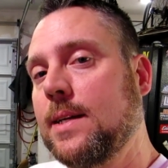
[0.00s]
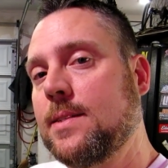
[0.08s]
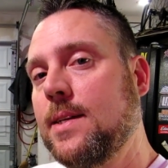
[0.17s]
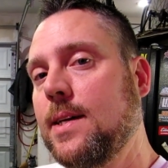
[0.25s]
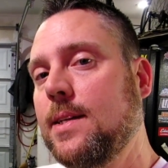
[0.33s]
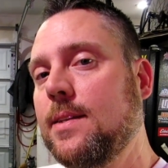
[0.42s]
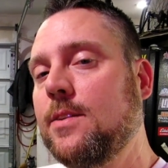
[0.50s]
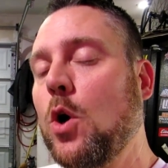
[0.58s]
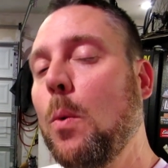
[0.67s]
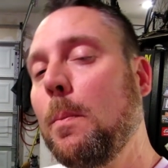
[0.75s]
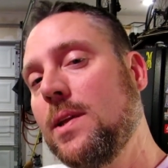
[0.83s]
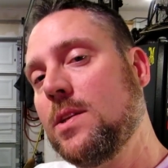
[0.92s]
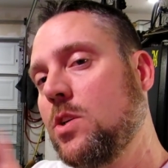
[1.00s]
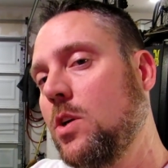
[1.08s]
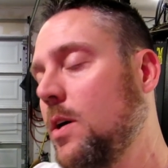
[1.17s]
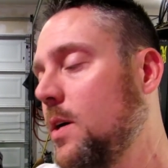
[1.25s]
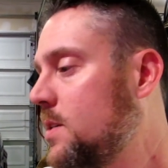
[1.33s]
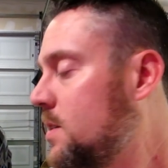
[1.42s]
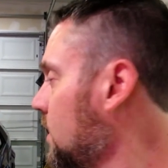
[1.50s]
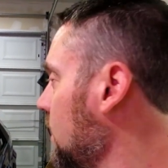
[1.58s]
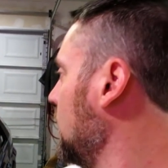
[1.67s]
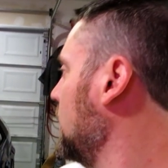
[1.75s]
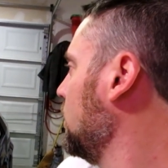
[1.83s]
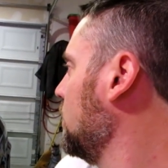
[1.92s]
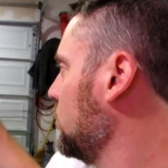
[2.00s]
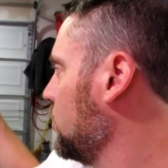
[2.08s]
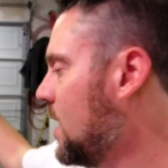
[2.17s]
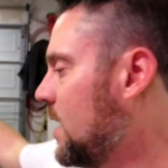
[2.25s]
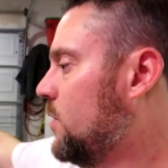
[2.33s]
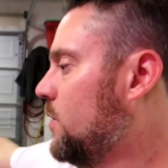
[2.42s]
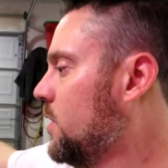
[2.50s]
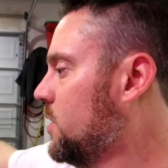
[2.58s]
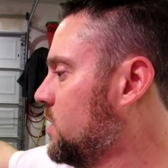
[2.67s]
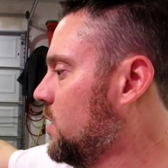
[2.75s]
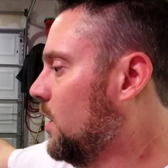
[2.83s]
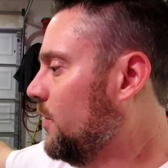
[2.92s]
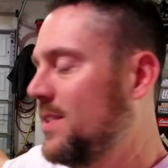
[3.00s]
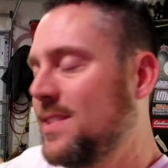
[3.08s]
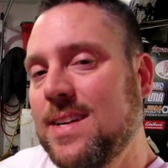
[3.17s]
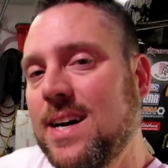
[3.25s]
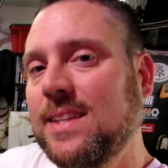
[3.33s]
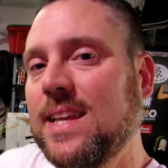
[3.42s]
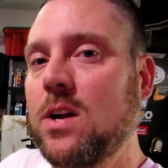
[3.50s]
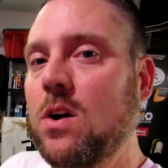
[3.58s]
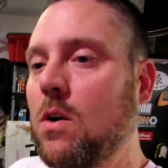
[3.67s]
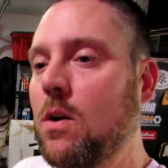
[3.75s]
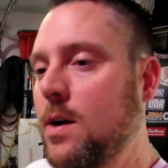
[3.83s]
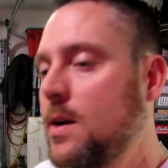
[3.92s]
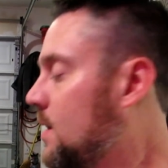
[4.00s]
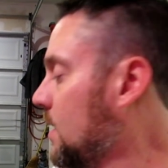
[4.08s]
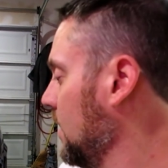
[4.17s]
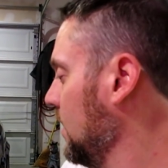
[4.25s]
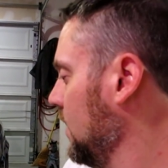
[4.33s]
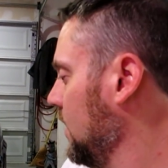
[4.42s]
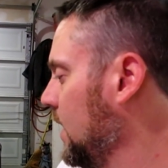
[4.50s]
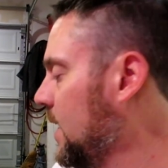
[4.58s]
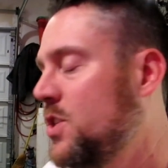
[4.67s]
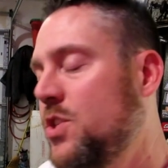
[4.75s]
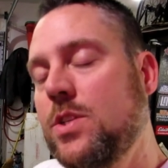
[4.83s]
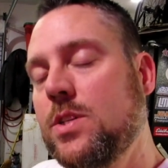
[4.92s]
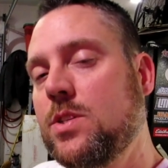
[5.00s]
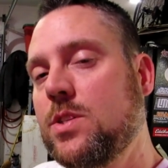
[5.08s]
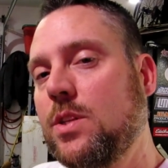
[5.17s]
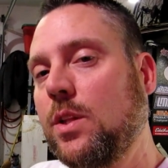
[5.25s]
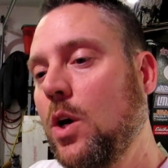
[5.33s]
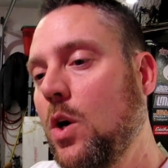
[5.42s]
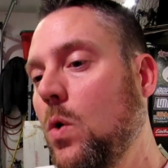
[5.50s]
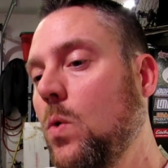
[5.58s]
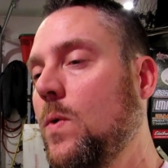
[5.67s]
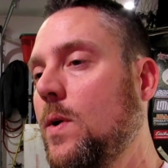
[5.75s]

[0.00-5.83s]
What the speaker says: I said, don't be discouraged. Try to do it yourself. It's not that hard. It's just slow.